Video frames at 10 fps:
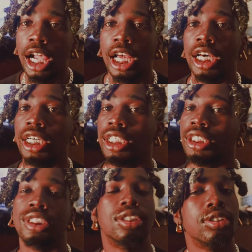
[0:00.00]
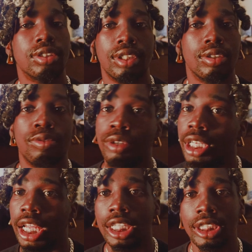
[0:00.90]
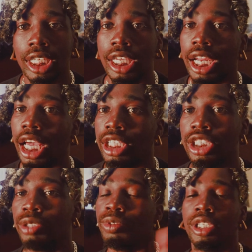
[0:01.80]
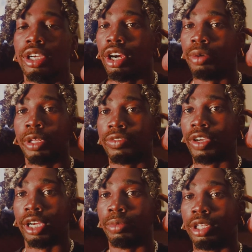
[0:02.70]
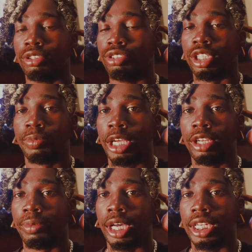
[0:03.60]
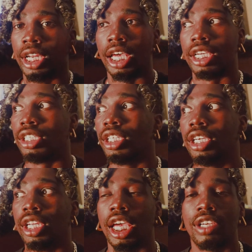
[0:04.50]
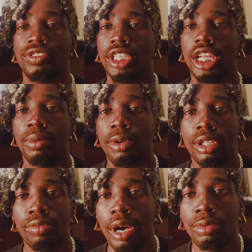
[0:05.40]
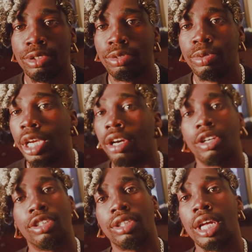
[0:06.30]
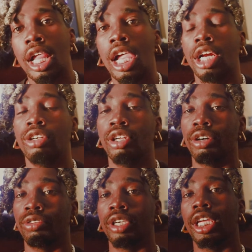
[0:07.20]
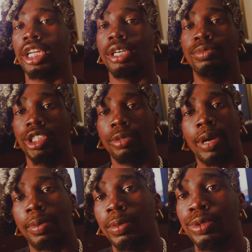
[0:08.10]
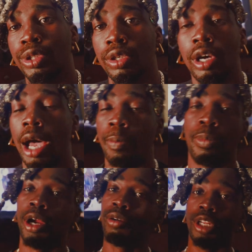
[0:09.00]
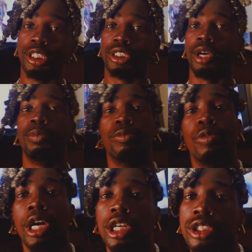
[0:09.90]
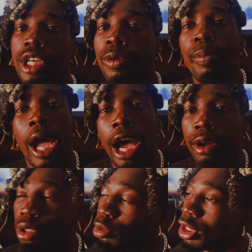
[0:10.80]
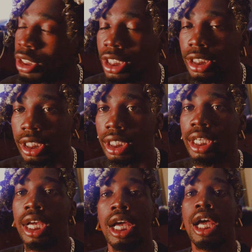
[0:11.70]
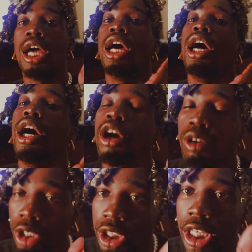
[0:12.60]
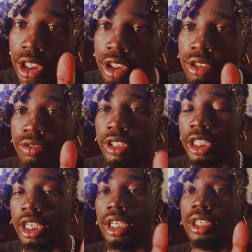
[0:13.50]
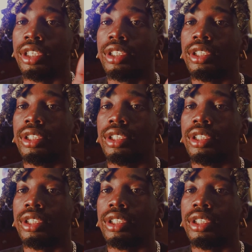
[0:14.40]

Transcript: Because when Ellie said, like, she wouldn't get her motherfucking brother jumped by nobody, like, yeah, like, if she had a brother, why would you be out here, you know, getting them jumped by people? So, apparently, somehow during the season, Krishan's sister finna get